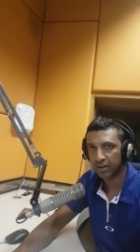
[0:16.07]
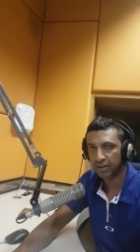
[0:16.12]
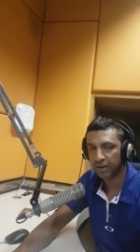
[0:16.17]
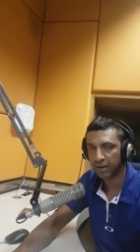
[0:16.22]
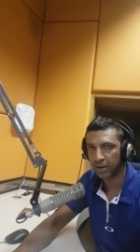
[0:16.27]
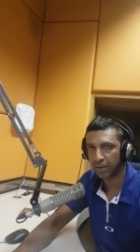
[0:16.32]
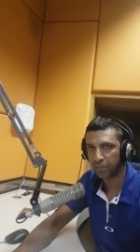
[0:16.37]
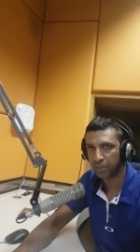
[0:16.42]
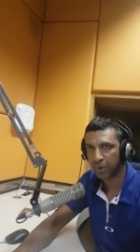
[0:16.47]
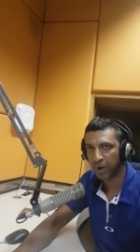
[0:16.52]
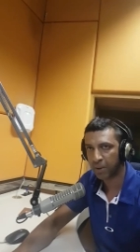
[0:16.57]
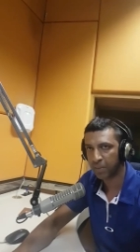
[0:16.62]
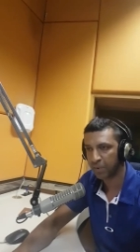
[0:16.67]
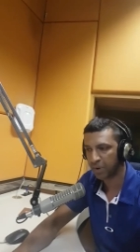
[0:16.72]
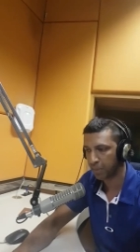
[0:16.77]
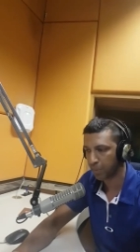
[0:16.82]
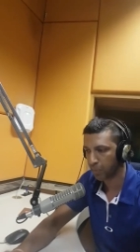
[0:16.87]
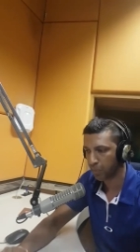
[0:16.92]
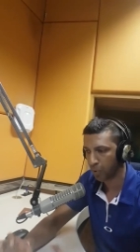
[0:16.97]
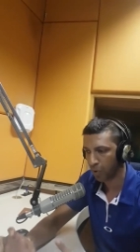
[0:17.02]
the
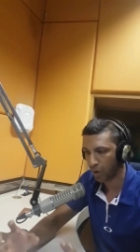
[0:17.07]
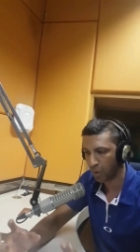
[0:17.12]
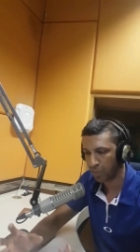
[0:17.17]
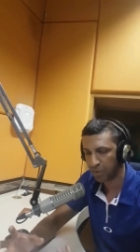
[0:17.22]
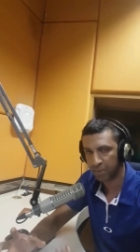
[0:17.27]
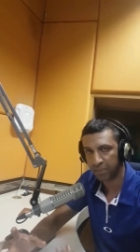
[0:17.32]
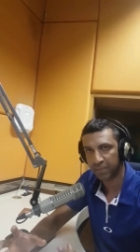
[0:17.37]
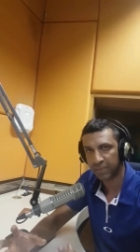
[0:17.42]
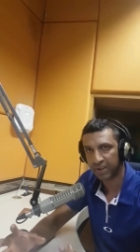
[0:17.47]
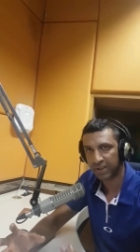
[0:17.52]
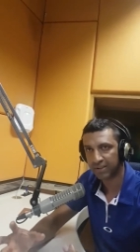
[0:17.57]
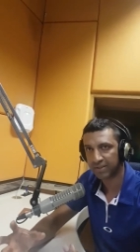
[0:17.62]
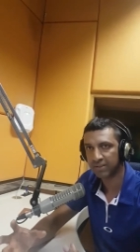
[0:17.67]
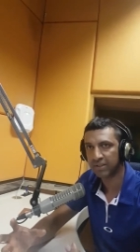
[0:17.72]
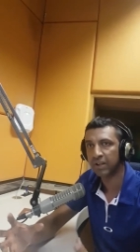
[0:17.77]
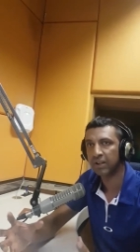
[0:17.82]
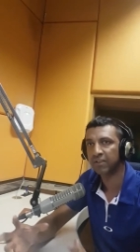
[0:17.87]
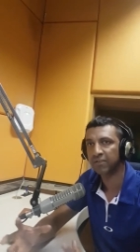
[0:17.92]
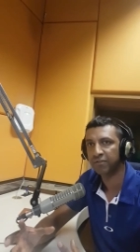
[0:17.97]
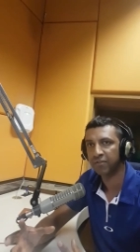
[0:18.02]
primary problem is
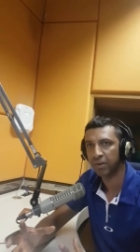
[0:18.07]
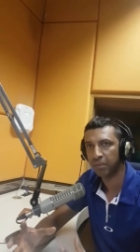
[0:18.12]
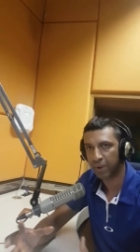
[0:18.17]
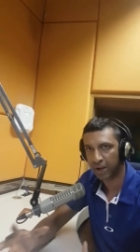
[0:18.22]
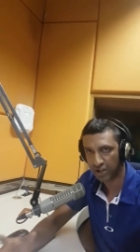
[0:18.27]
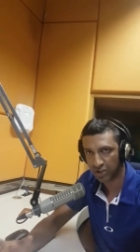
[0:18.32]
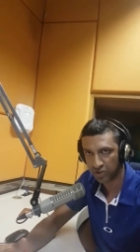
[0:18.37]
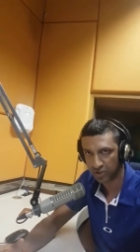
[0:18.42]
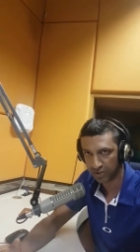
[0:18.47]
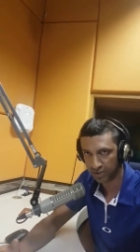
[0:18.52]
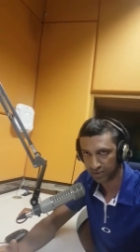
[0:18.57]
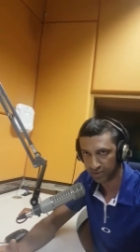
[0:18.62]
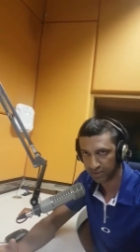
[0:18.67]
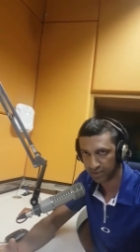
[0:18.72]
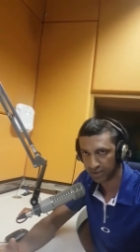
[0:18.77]
inflammation.